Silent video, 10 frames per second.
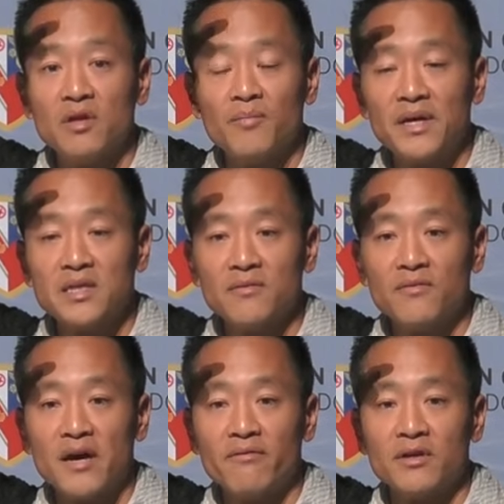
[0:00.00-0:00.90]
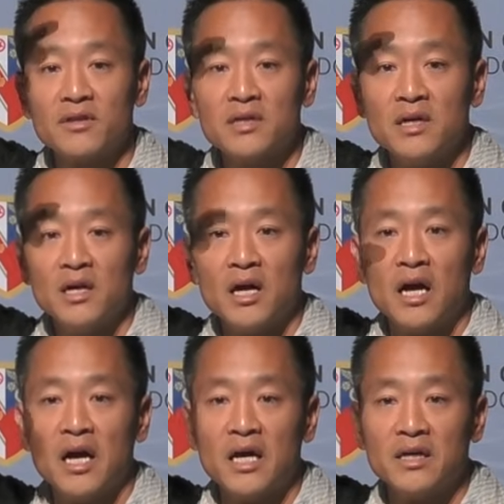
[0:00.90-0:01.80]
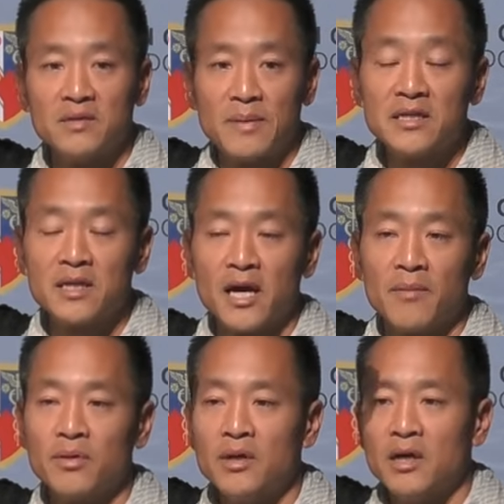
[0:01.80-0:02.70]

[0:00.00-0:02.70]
of the base of Everest uh, as base camp,